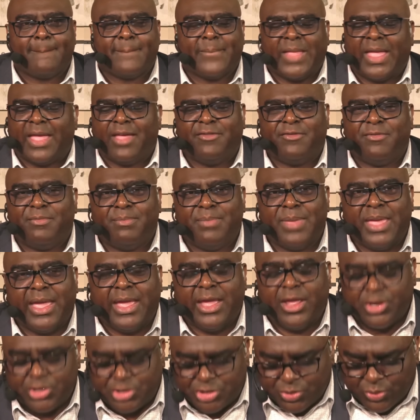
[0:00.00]
Have
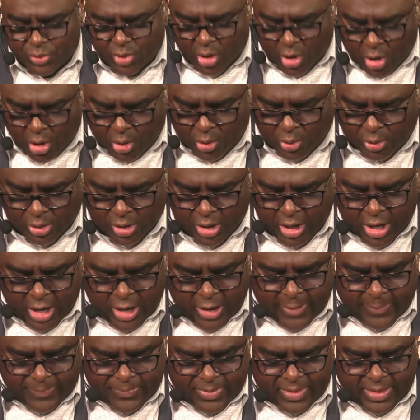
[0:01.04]
made you whole.
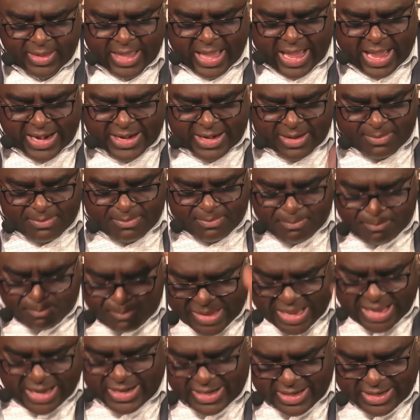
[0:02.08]
And
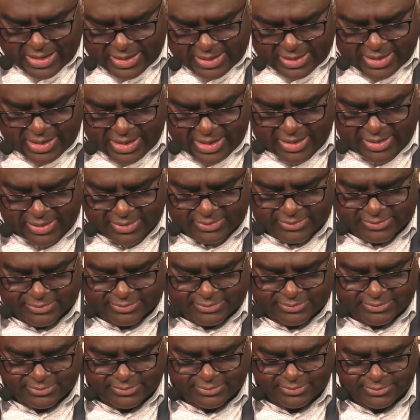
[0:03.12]
immediately
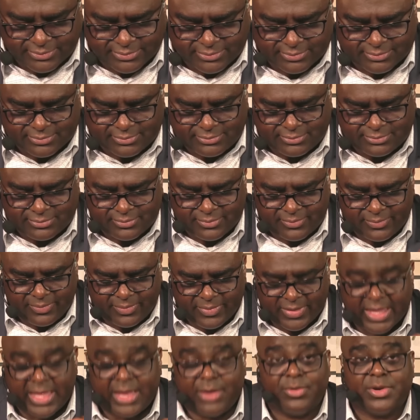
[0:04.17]

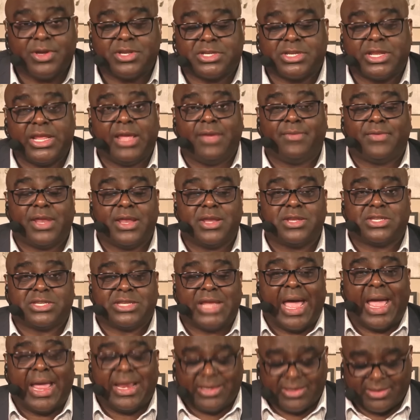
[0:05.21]
he received his
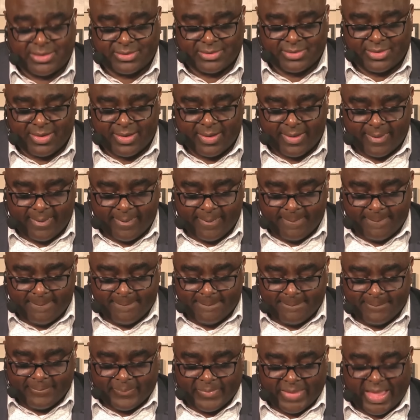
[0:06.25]
sight
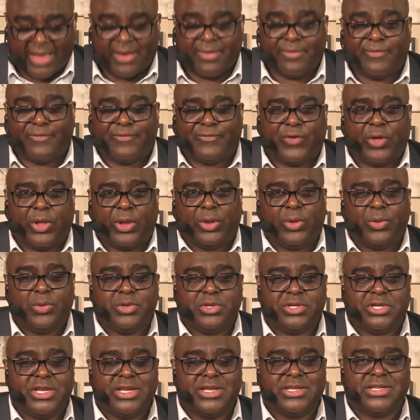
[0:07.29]
and followed
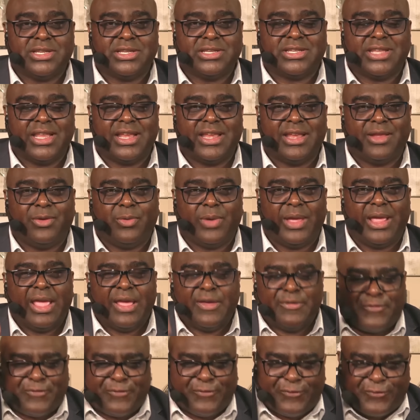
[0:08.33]
Jesus in the way.
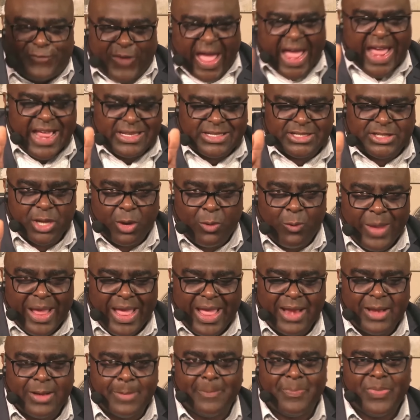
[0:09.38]
Faith to
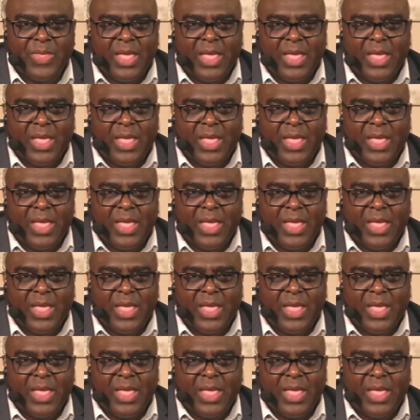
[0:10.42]
win.